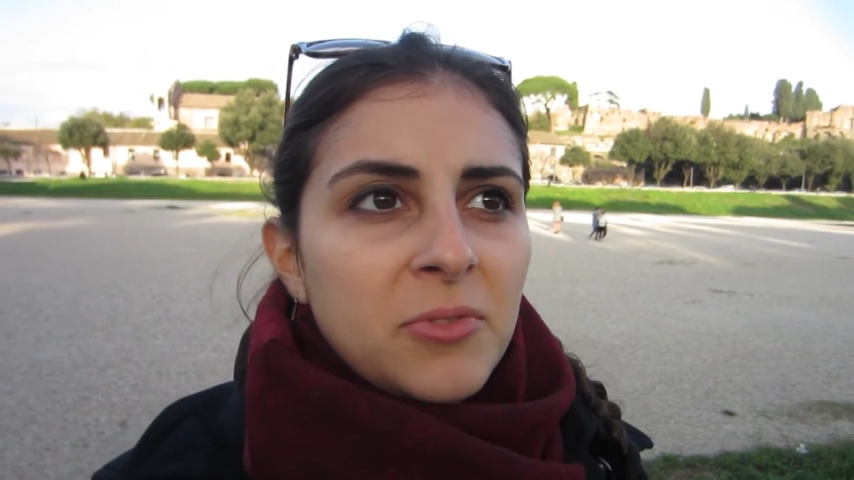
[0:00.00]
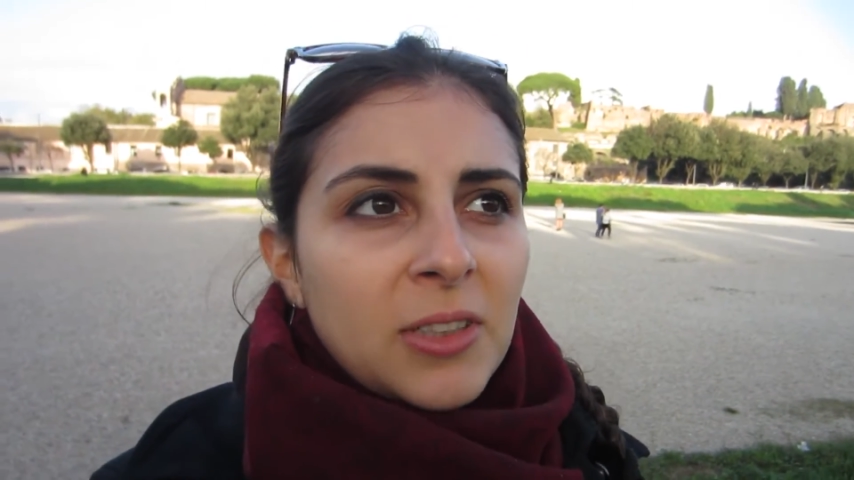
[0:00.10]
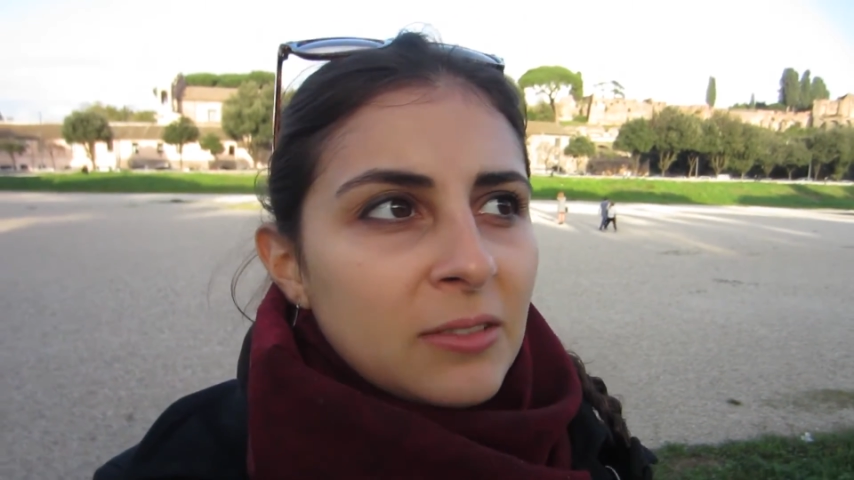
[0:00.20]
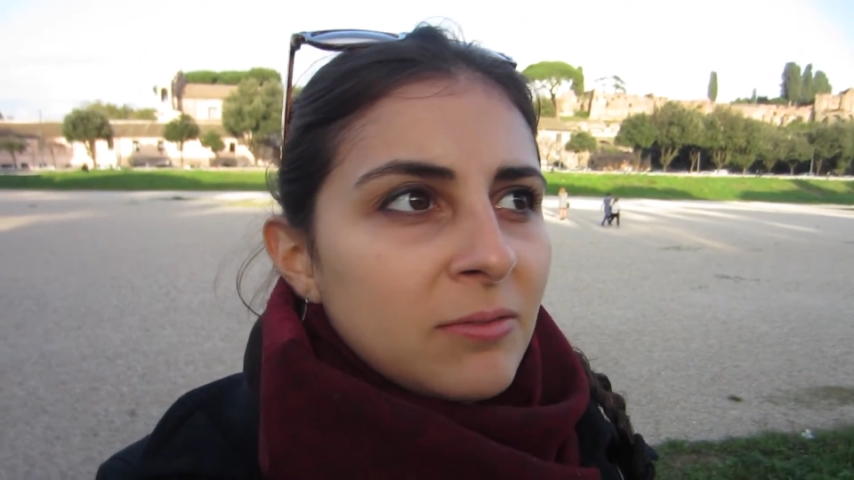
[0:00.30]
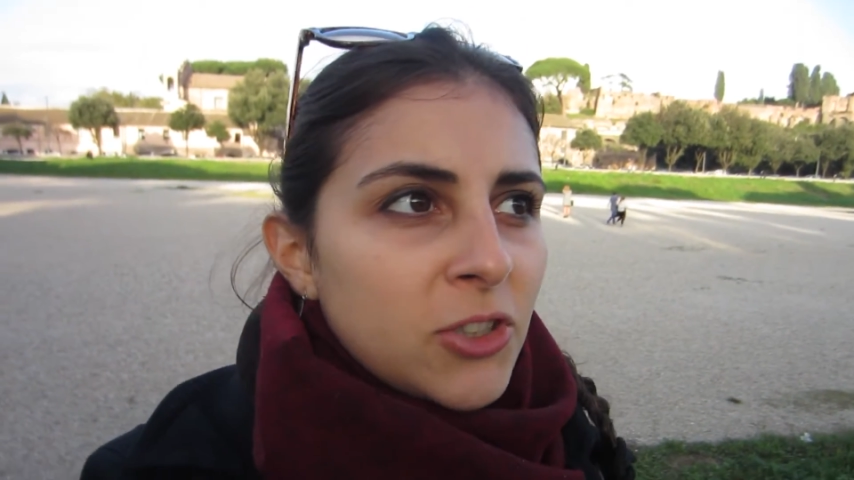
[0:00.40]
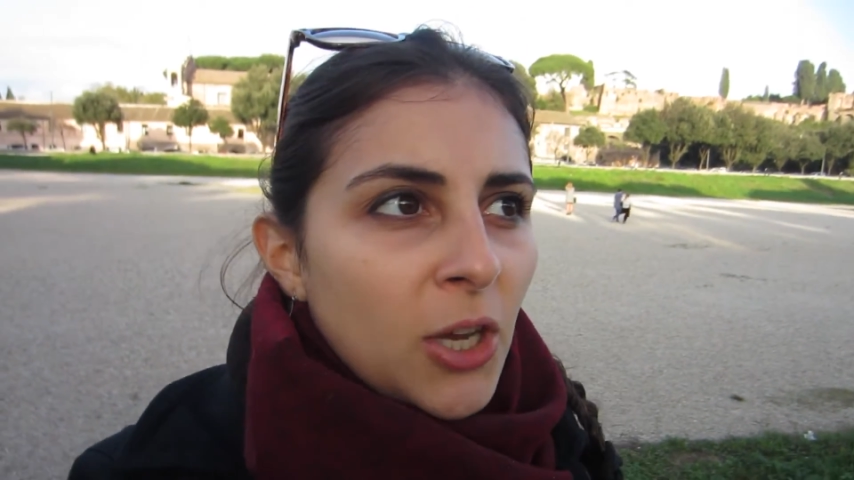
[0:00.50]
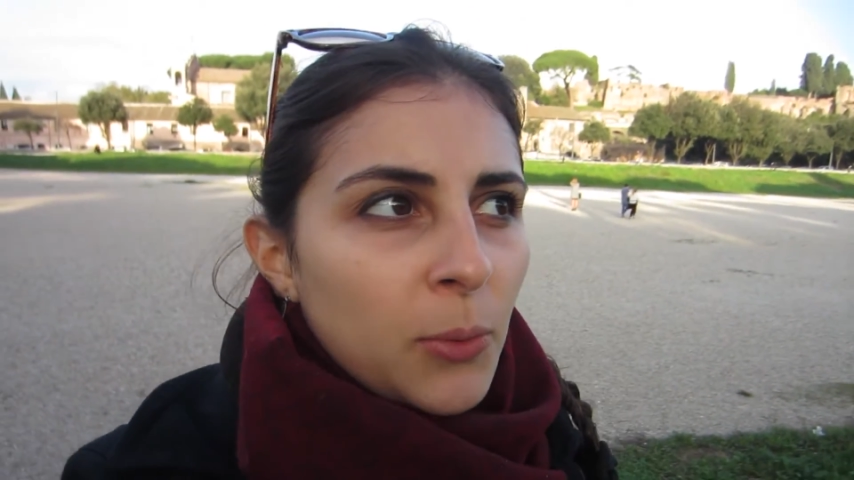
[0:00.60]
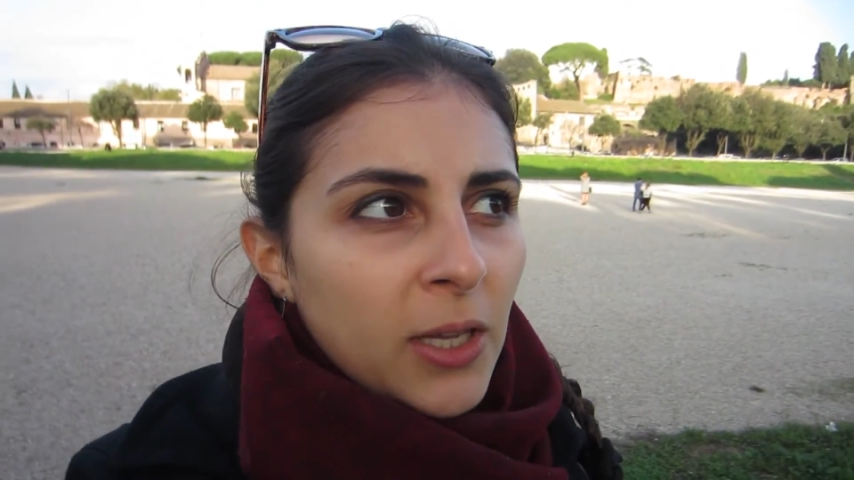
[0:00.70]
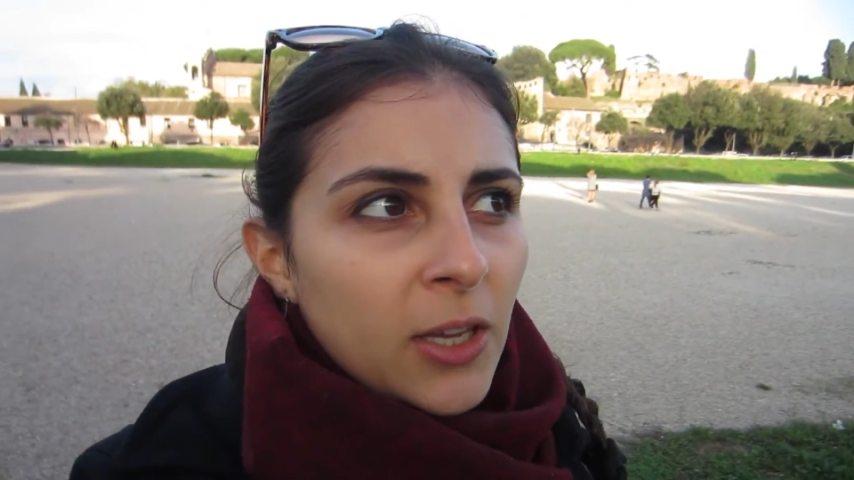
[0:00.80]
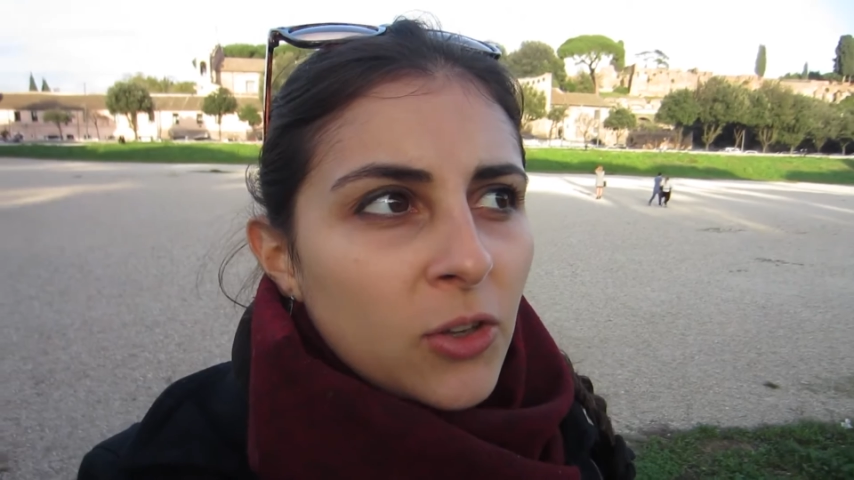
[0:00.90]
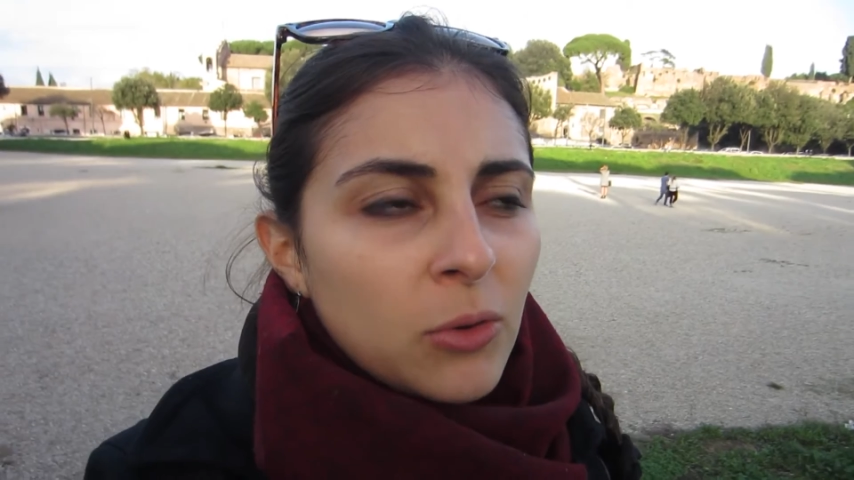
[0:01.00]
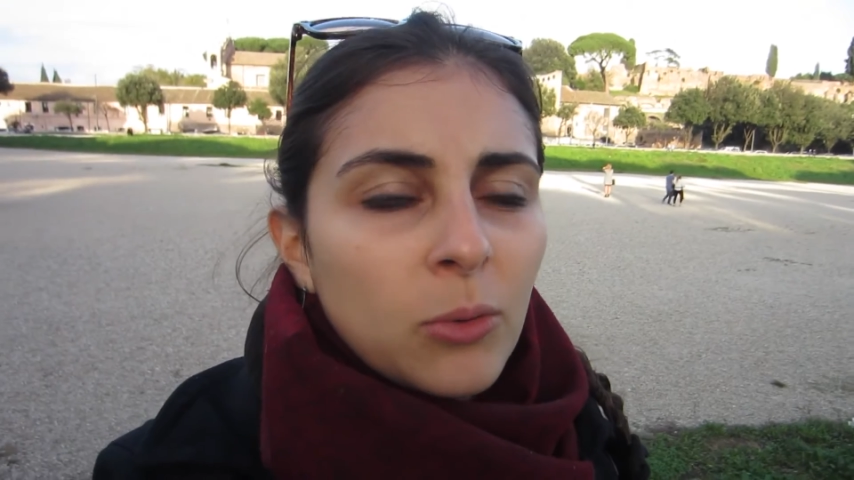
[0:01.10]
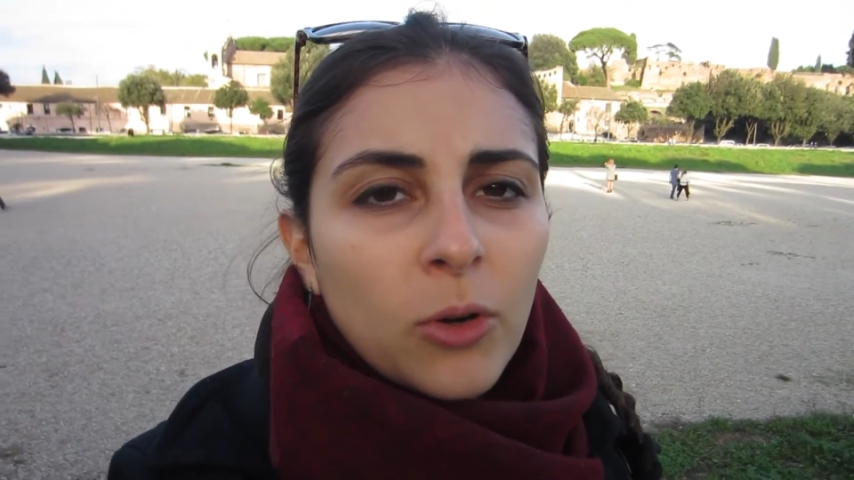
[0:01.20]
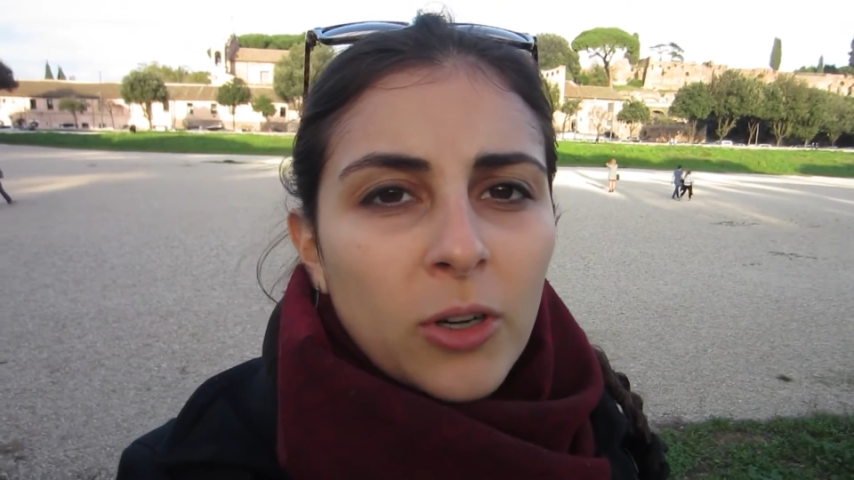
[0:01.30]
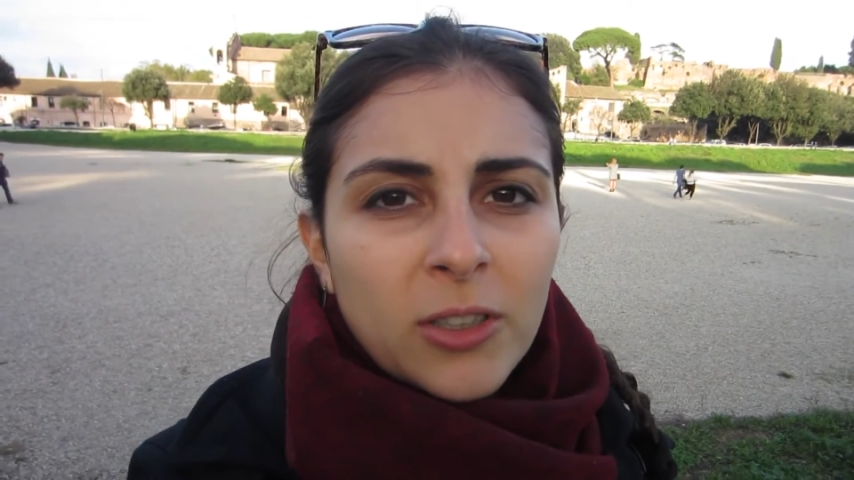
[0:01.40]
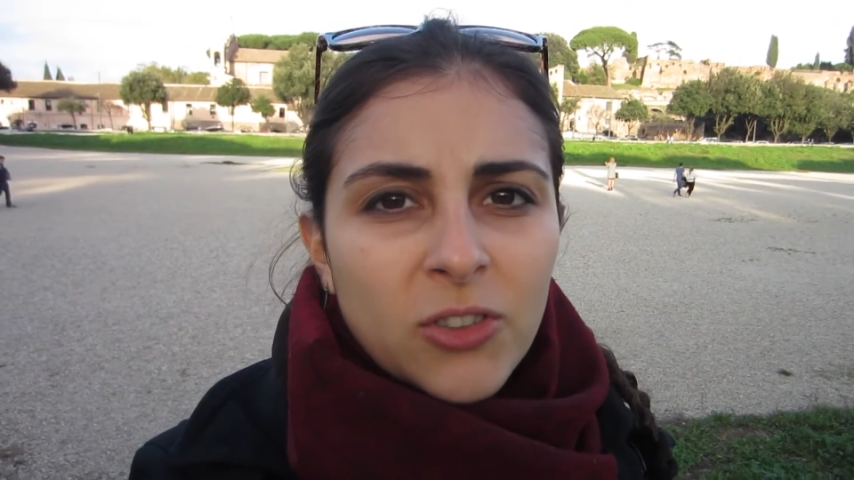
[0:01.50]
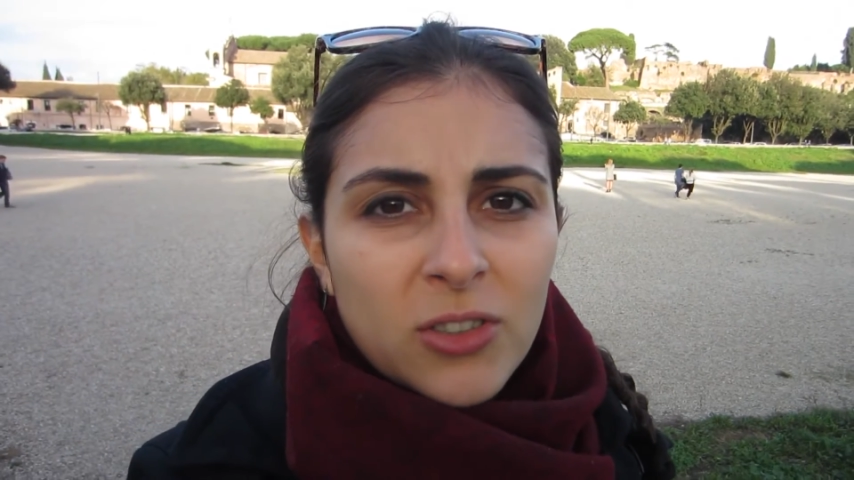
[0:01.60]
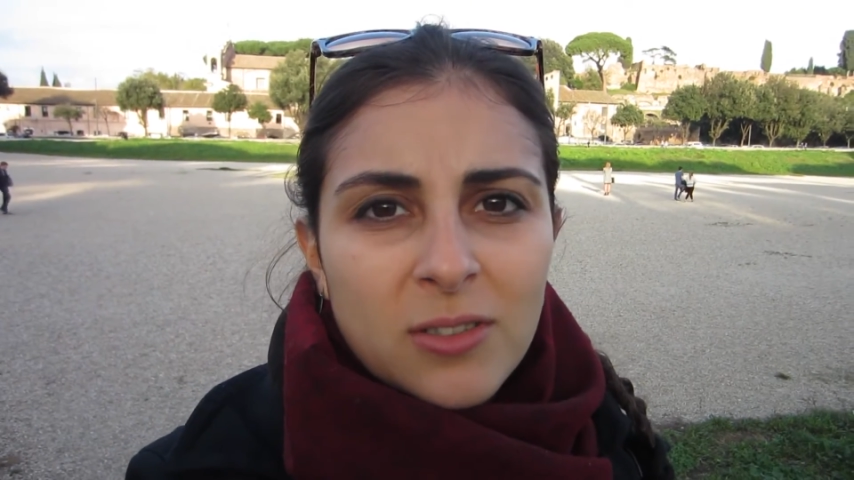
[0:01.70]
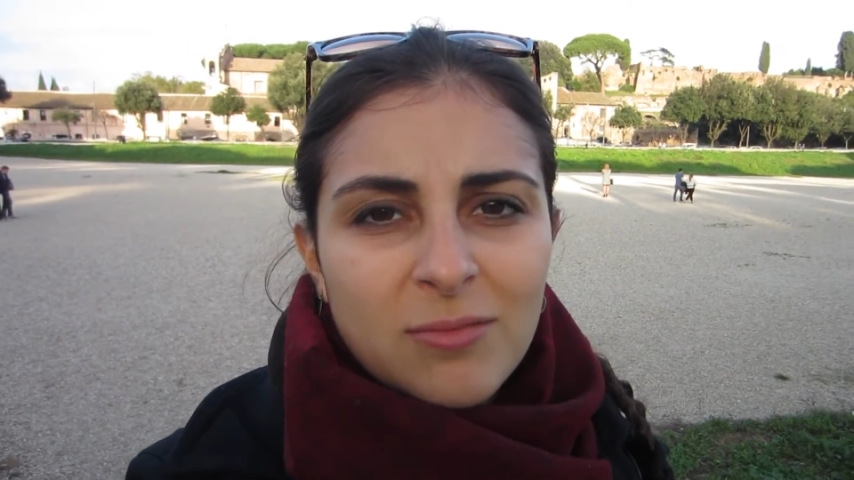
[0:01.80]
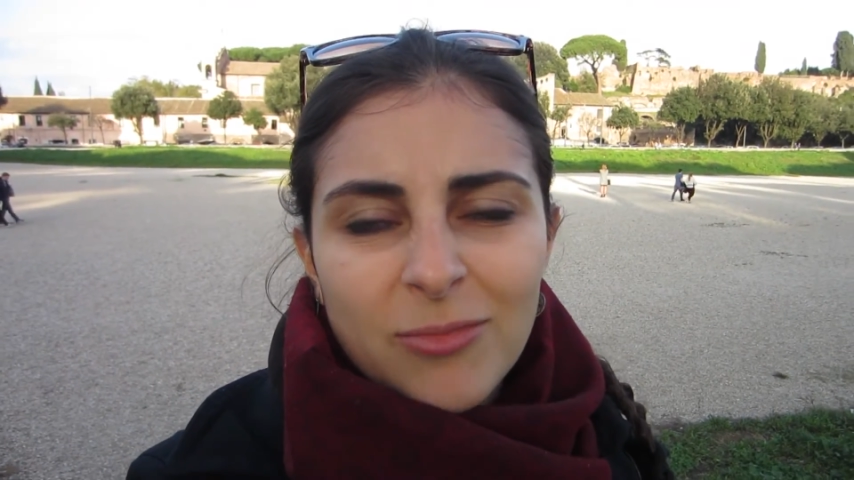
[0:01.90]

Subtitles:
like shouting at you or just